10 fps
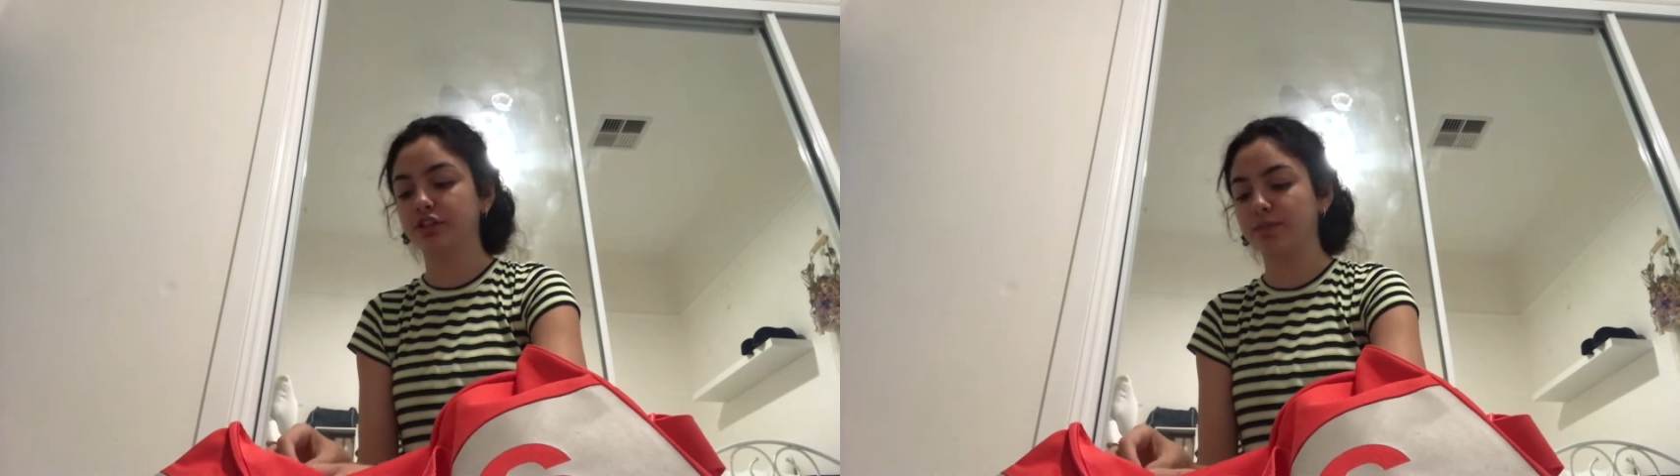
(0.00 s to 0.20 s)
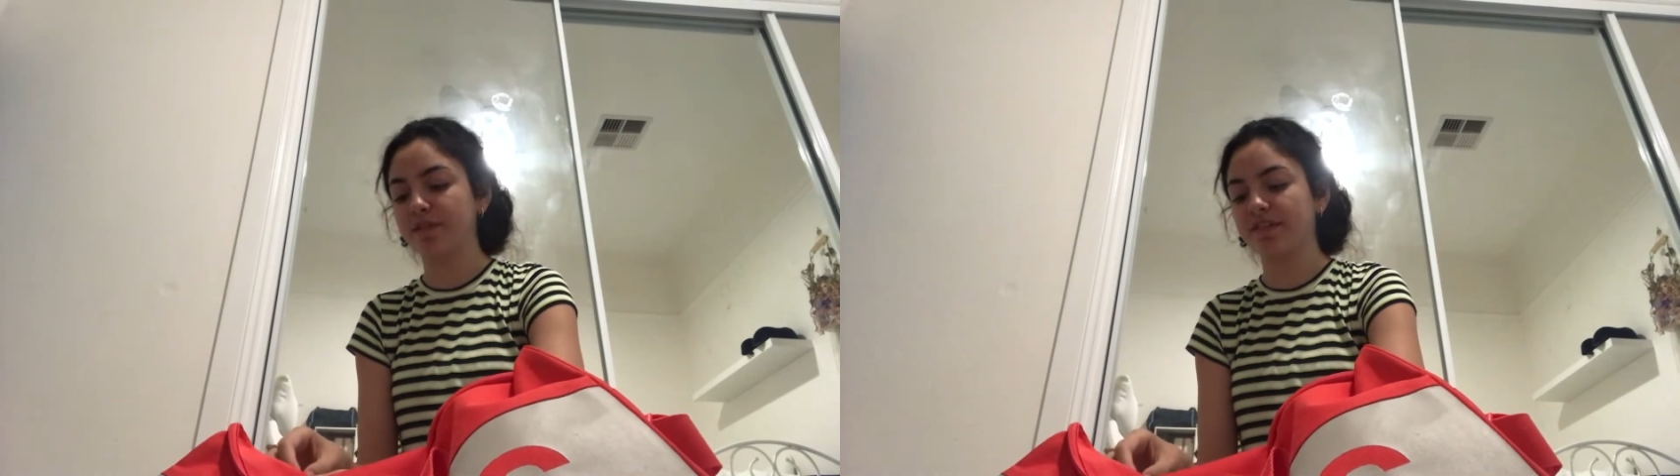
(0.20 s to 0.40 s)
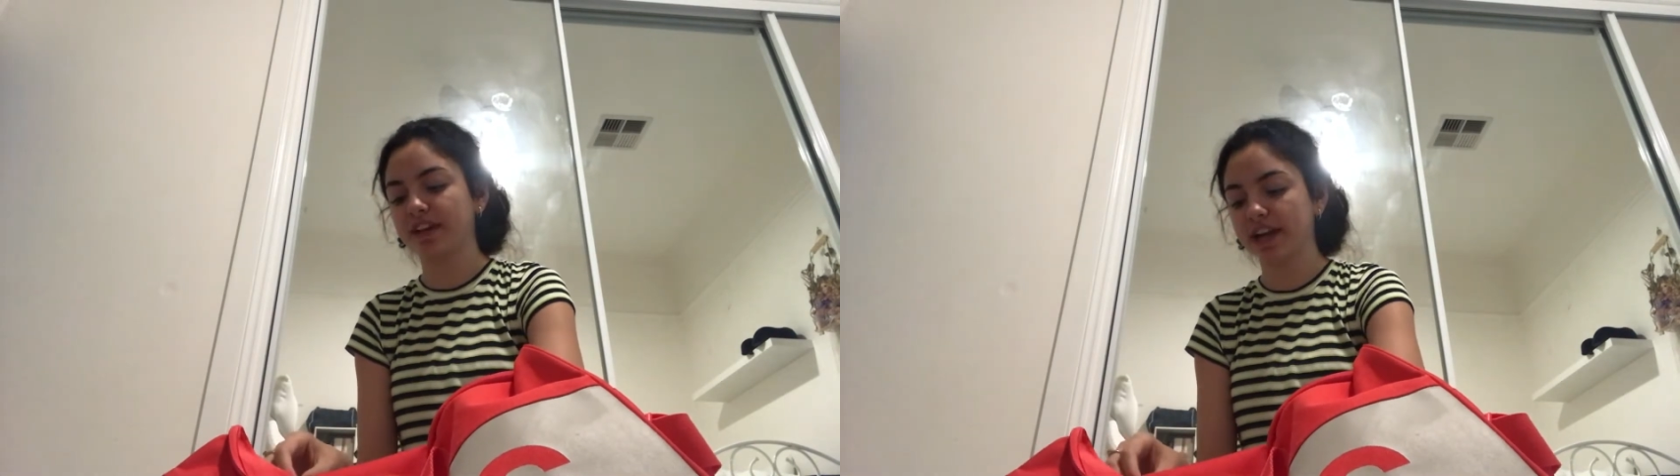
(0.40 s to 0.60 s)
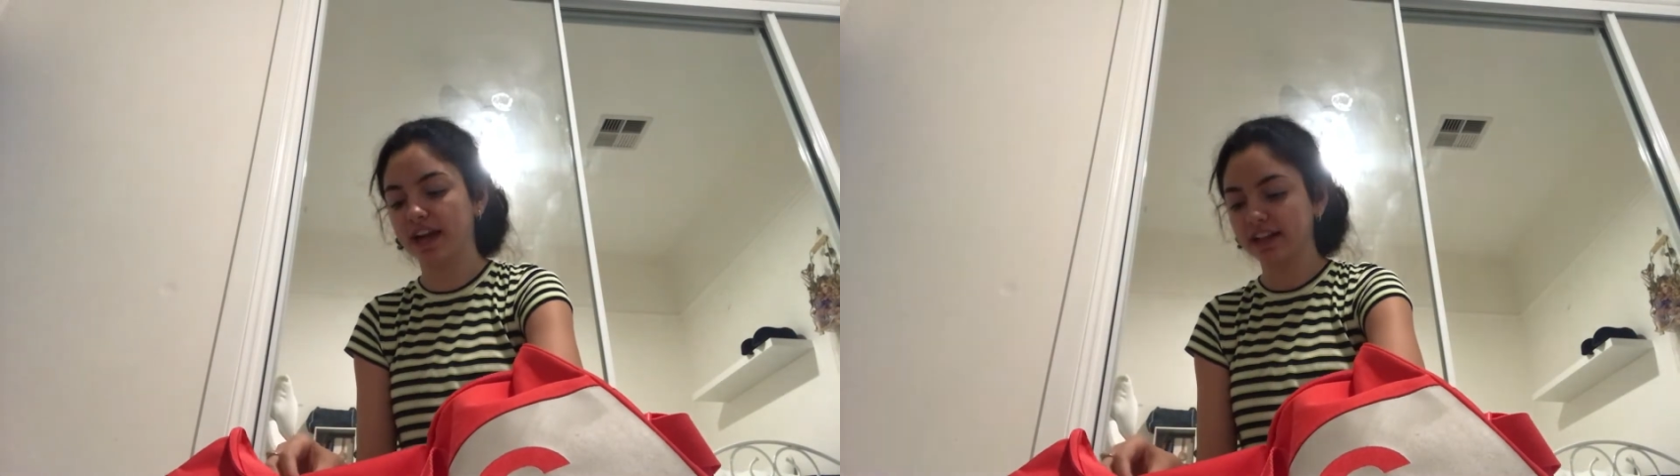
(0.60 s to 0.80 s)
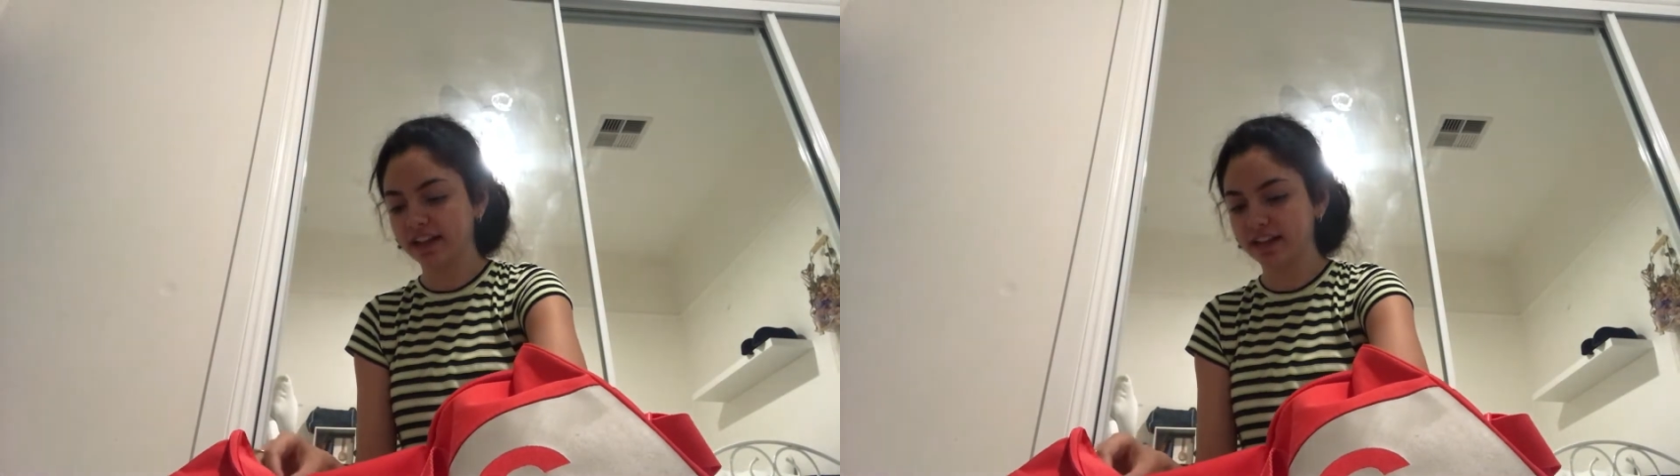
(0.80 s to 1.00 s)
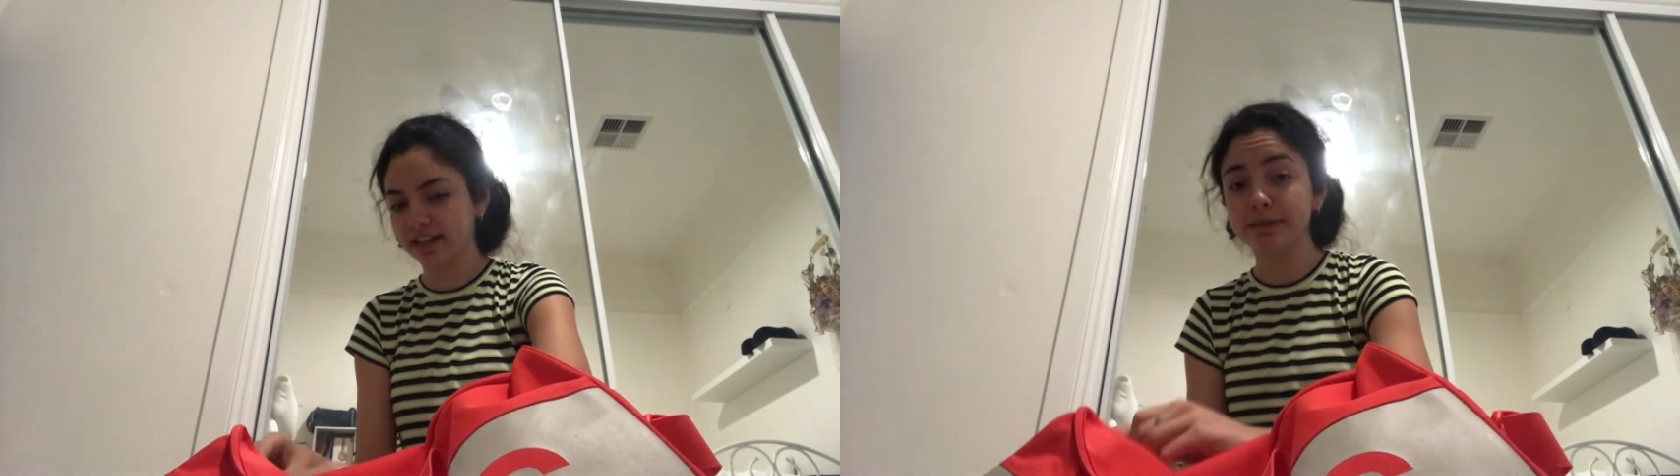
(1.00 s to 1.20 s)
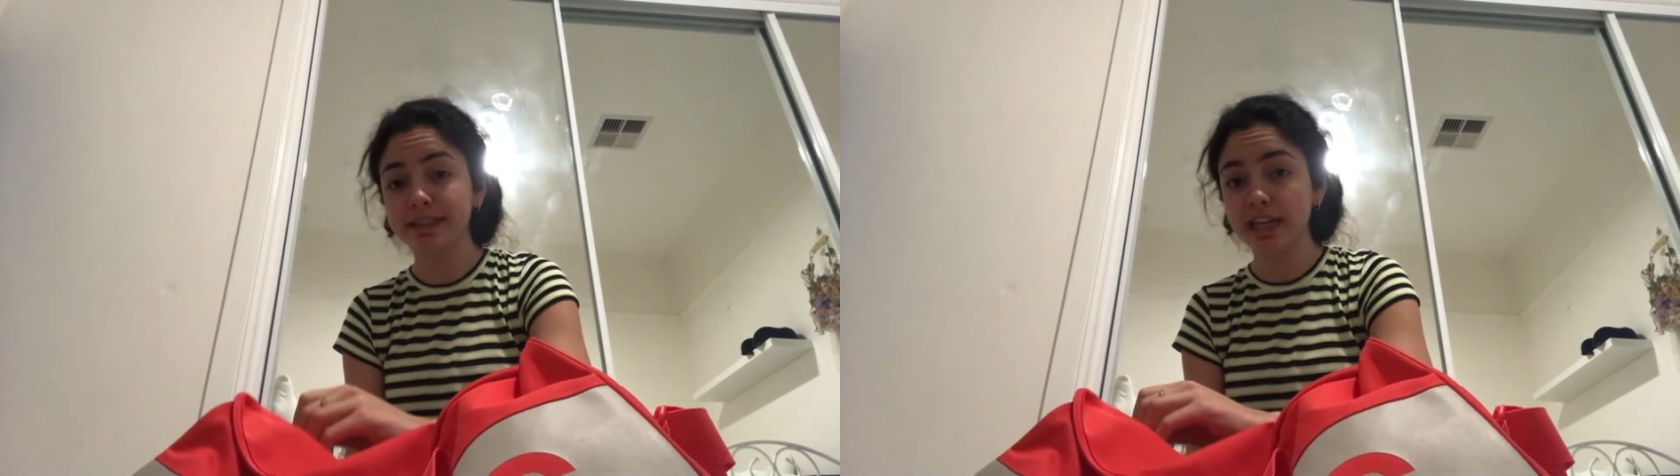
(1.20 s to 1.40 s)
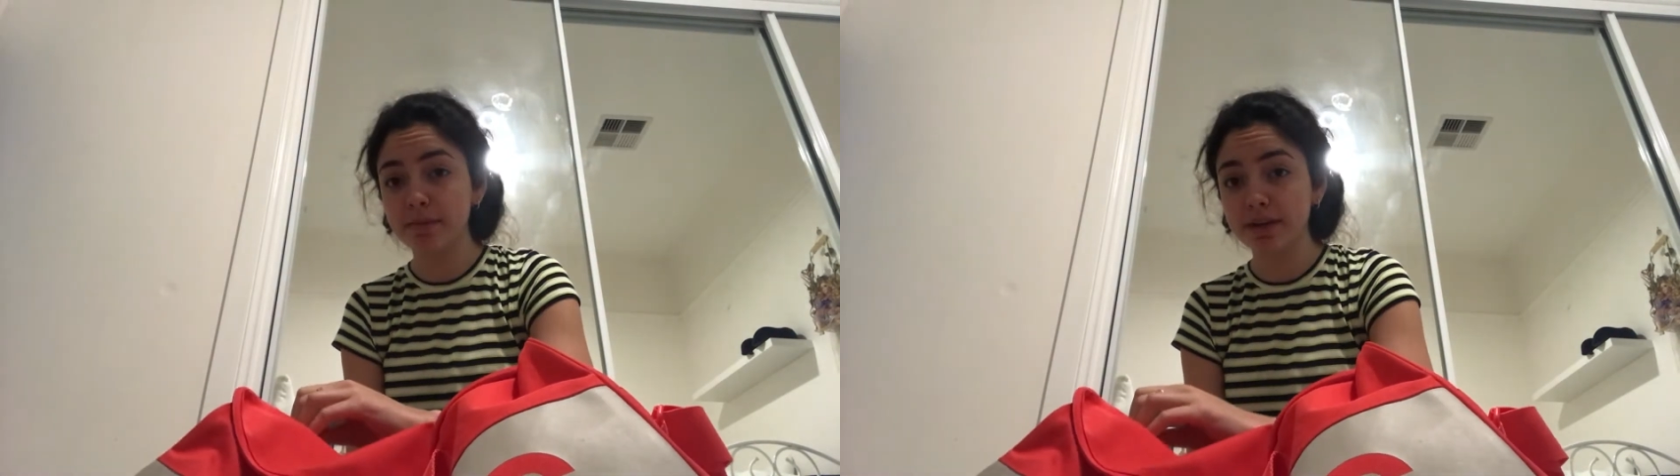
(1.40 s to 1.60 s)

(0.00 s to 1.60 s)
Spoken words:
So my friend calculated it to be 10